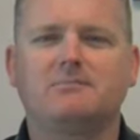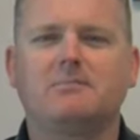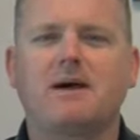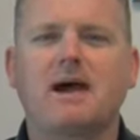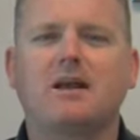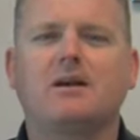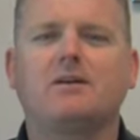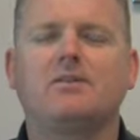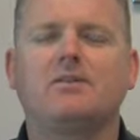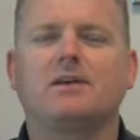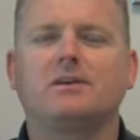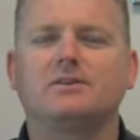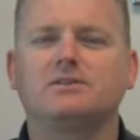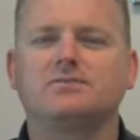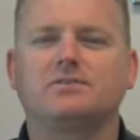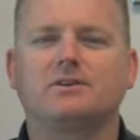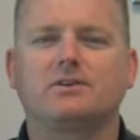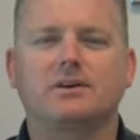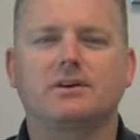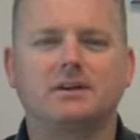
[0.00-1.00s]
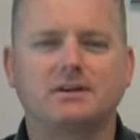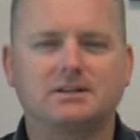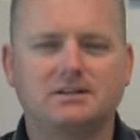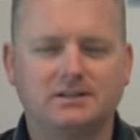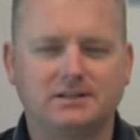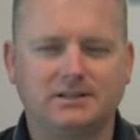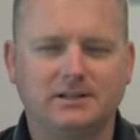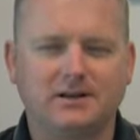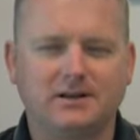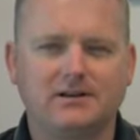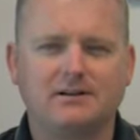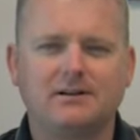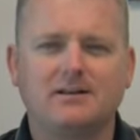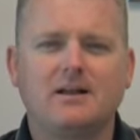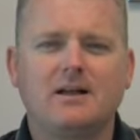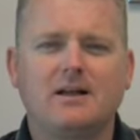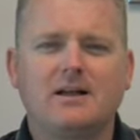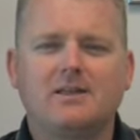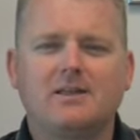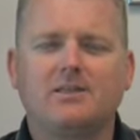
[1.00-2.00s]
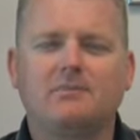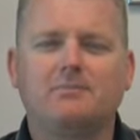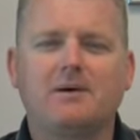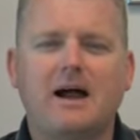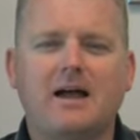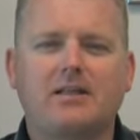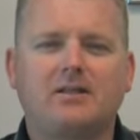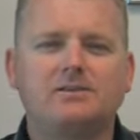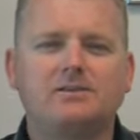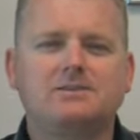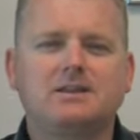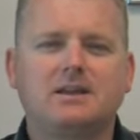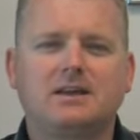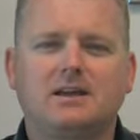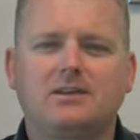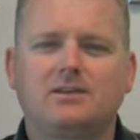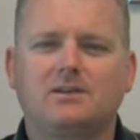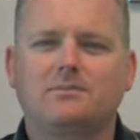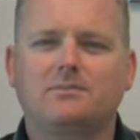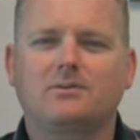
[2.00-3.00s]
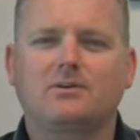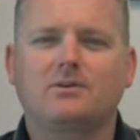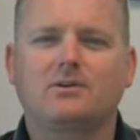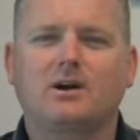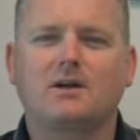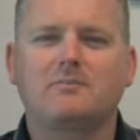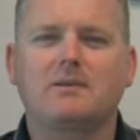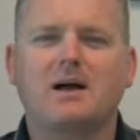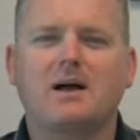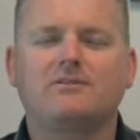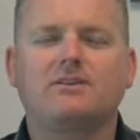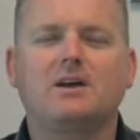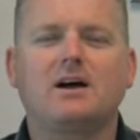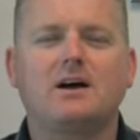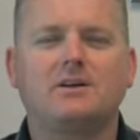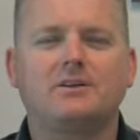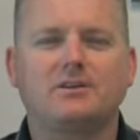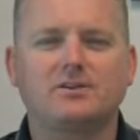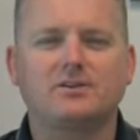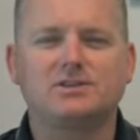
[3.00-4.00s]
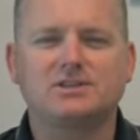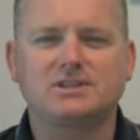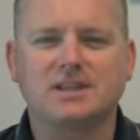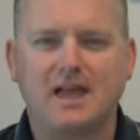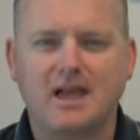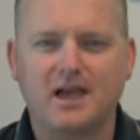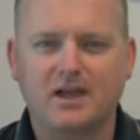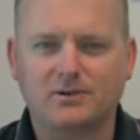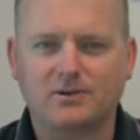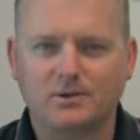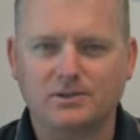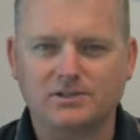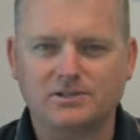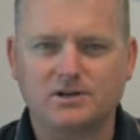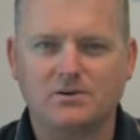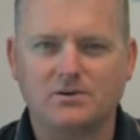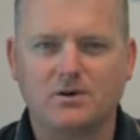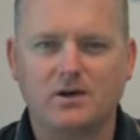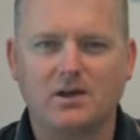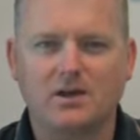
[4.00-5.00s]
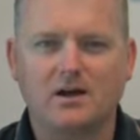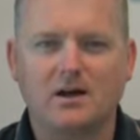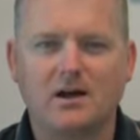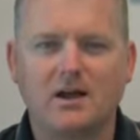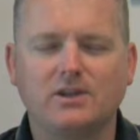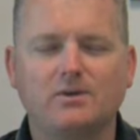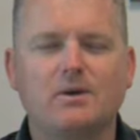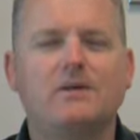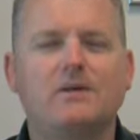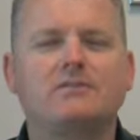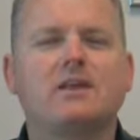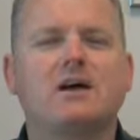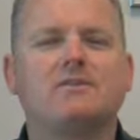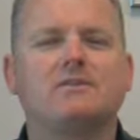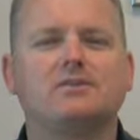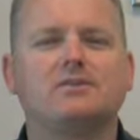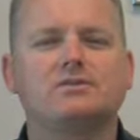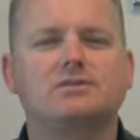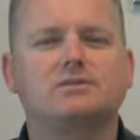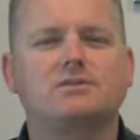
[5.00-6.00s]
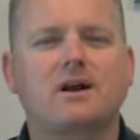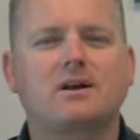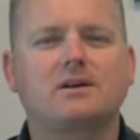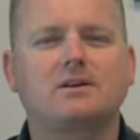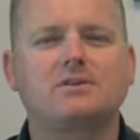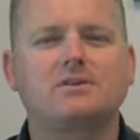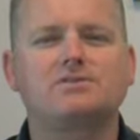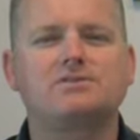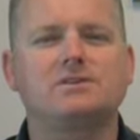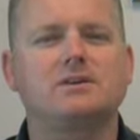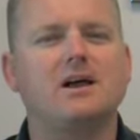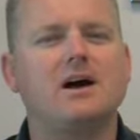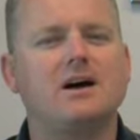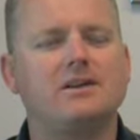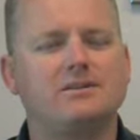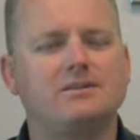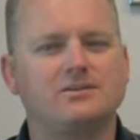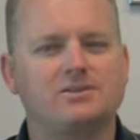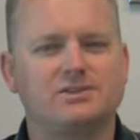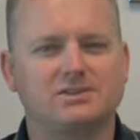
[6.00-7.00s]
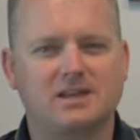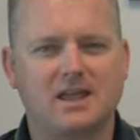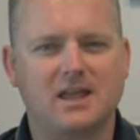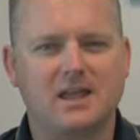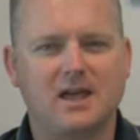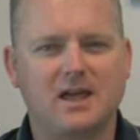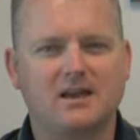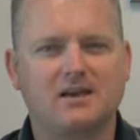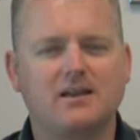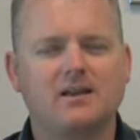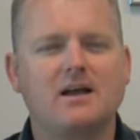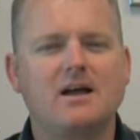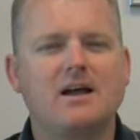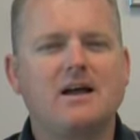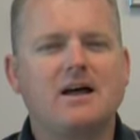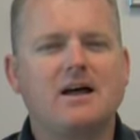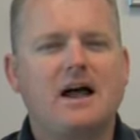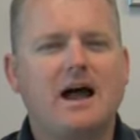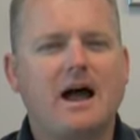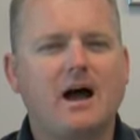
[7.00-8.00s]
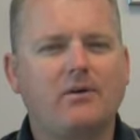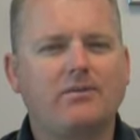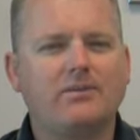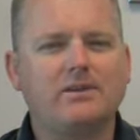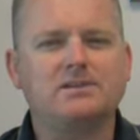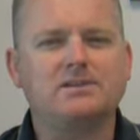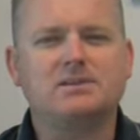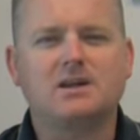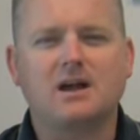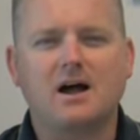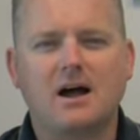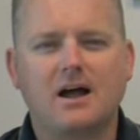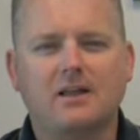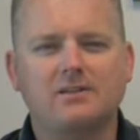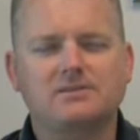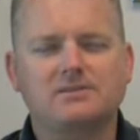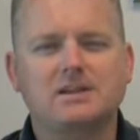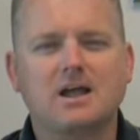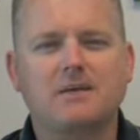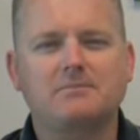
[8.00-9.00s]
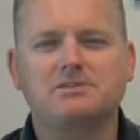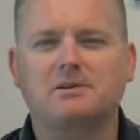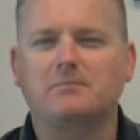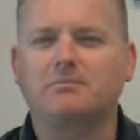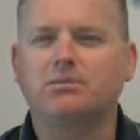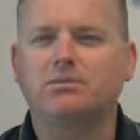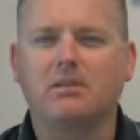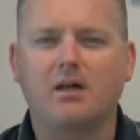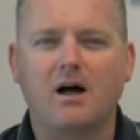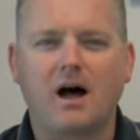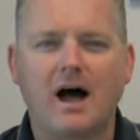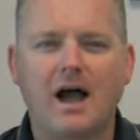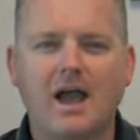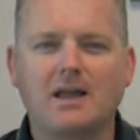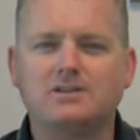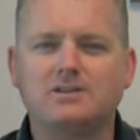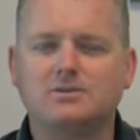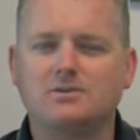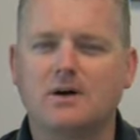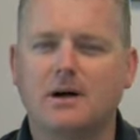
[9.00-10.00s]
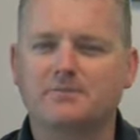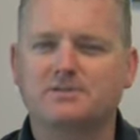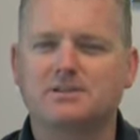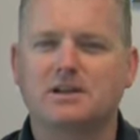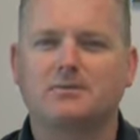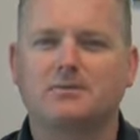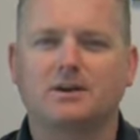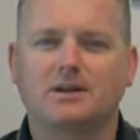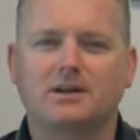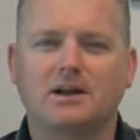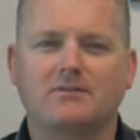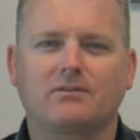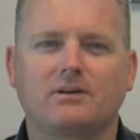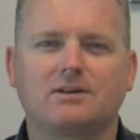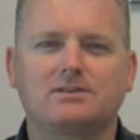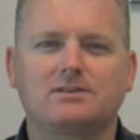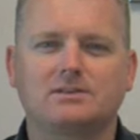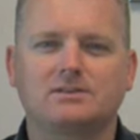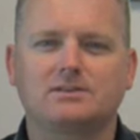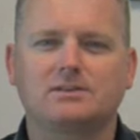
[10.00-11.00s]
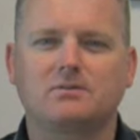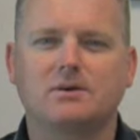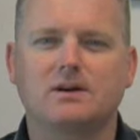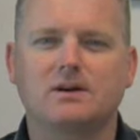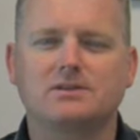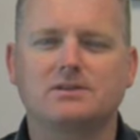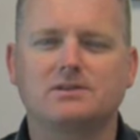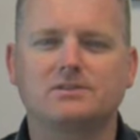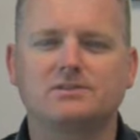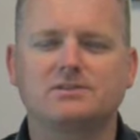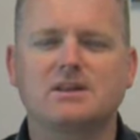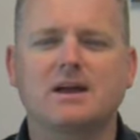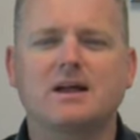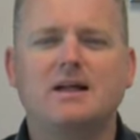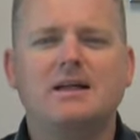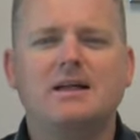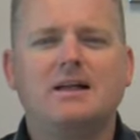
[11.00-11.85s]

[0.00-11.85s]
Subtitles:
in a manner that is very clear. The pilots taking the program have to understand what's going on. You have to have instructors that understand how these concepts apply to upset recovery situations,